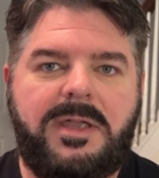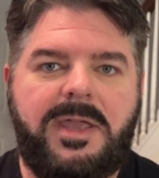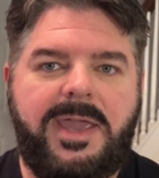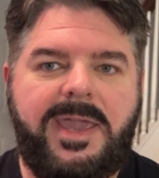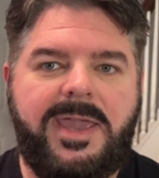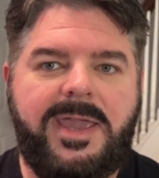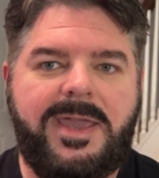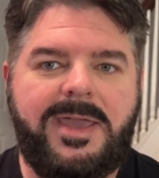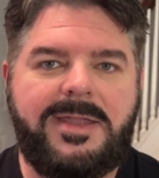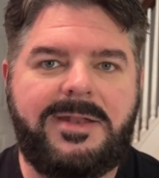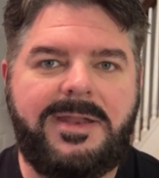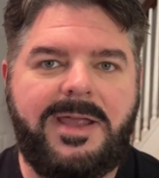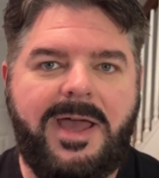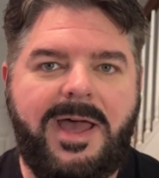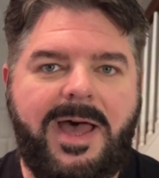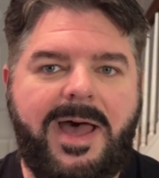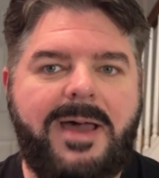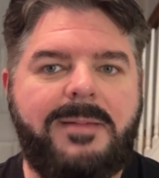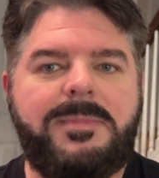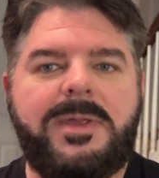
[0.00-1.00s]
And
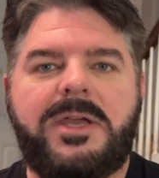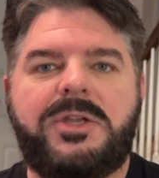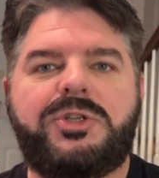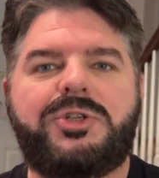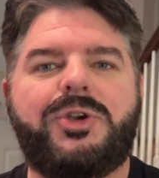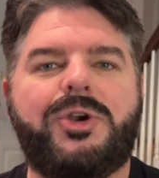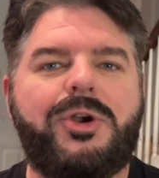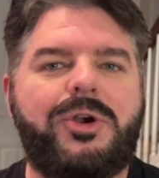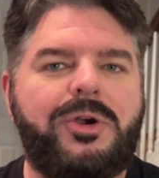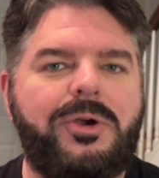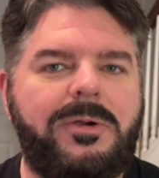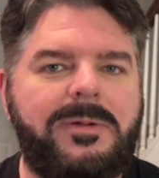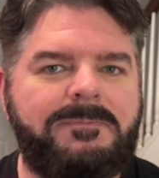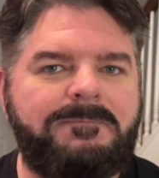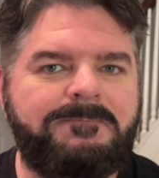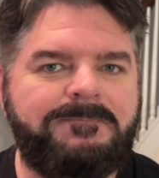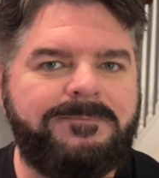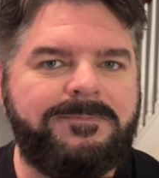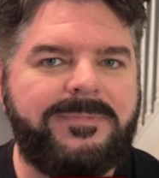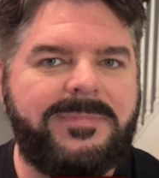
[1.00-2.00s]
I'm not sure
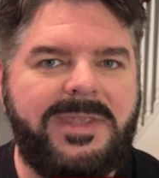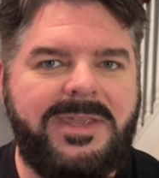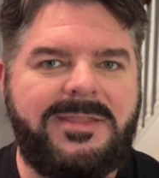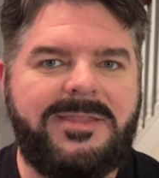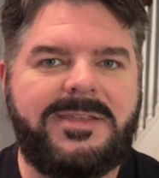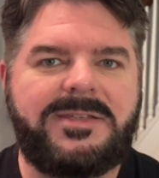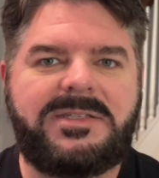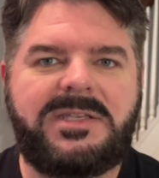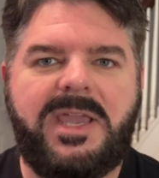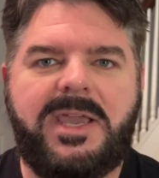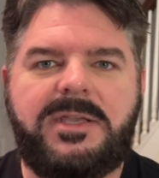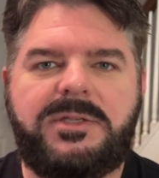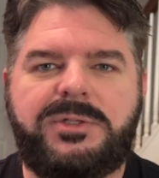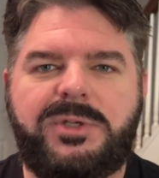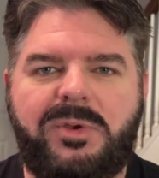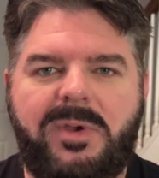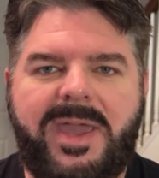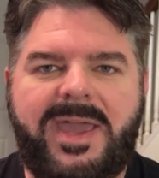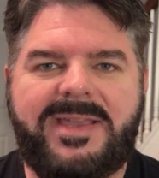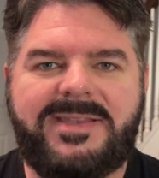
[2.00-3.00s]
in this case
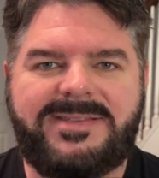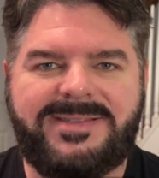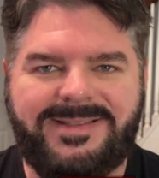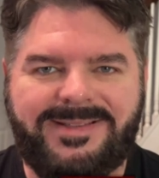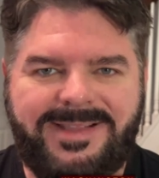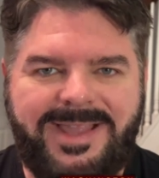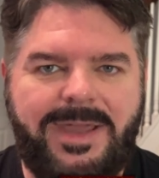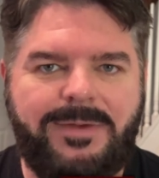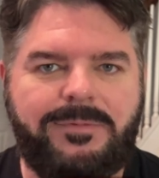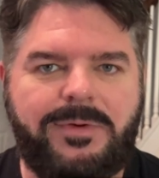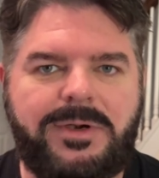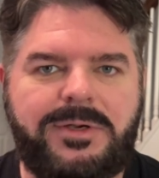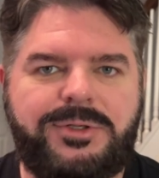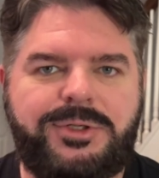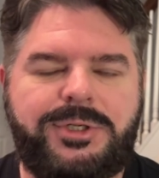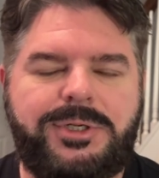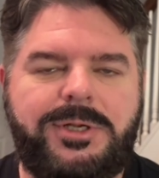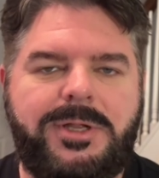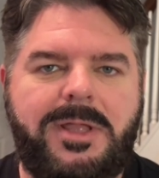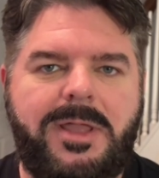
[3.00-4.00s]
who has the
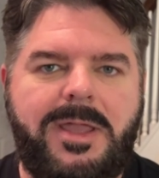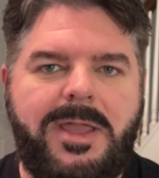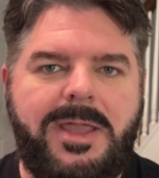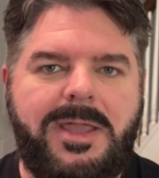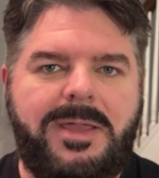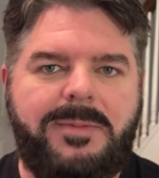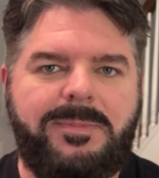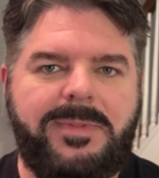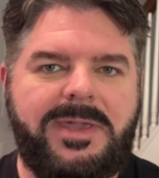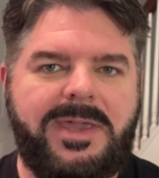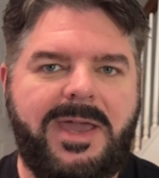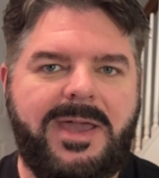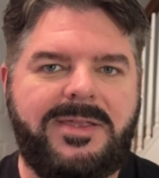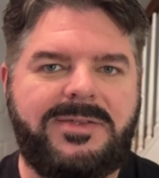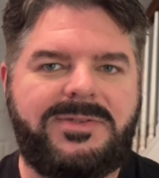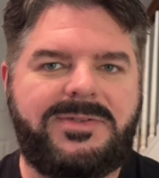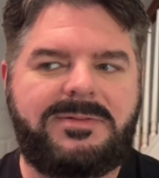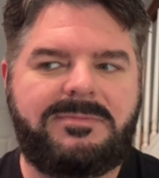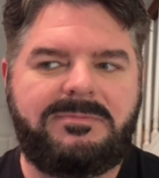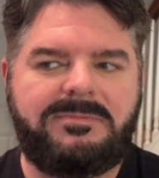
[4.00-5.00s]
leverage,
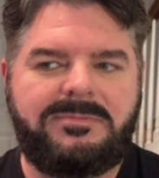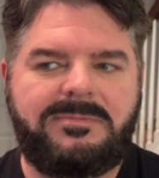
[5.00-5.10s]
because